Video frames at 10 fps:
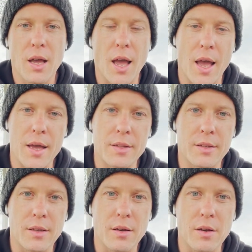and
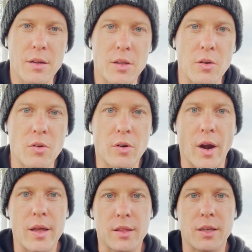you
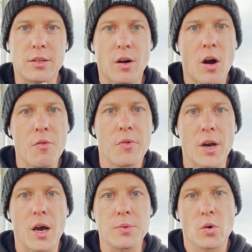create these
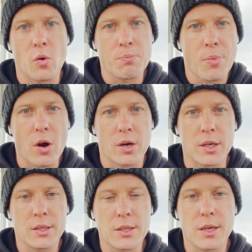envelopes or
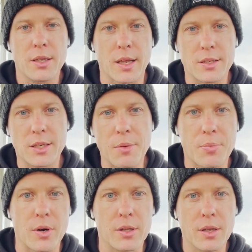pockets that's
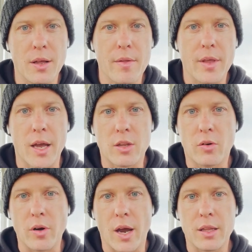separate, and you
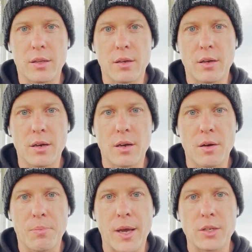create a
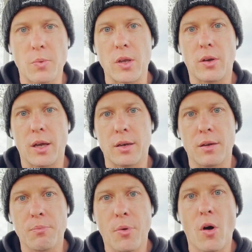place where you can
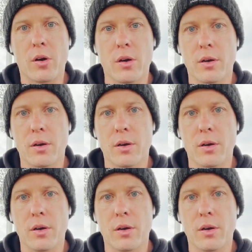park